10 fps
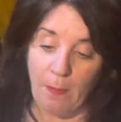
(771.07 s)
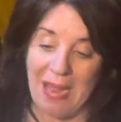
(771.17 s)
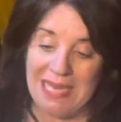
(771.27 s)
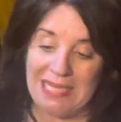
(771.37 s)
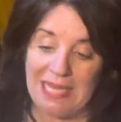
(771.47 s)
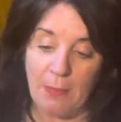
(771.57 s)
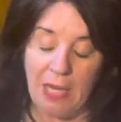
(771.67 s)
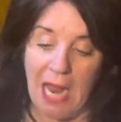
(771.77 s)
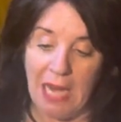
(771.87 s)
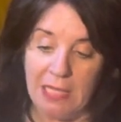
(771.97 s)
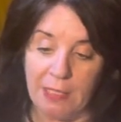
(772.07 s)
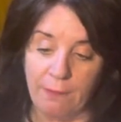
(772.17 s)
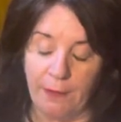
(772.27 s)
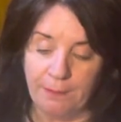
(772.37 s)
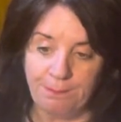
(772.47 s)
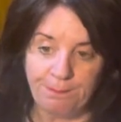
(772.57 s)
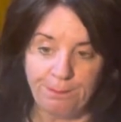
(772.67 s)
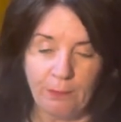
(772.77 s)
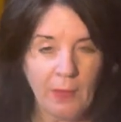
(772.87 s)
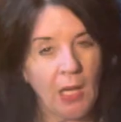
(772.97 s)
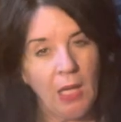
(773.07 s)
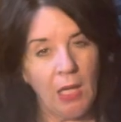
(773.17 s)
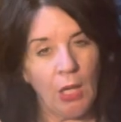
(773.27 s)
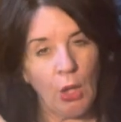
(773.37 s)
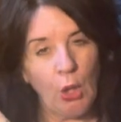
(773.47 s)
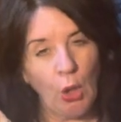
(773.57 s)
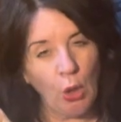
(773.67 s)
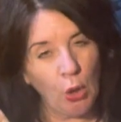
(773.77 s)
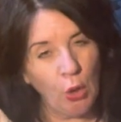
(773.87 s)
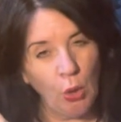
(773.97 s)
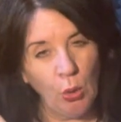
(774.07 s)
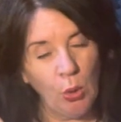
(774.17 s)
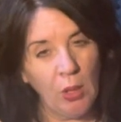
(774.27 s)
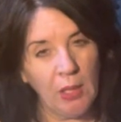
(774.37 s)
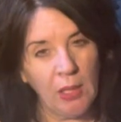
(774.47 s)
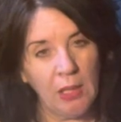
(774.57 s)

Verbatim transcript: to buy some kind of glue.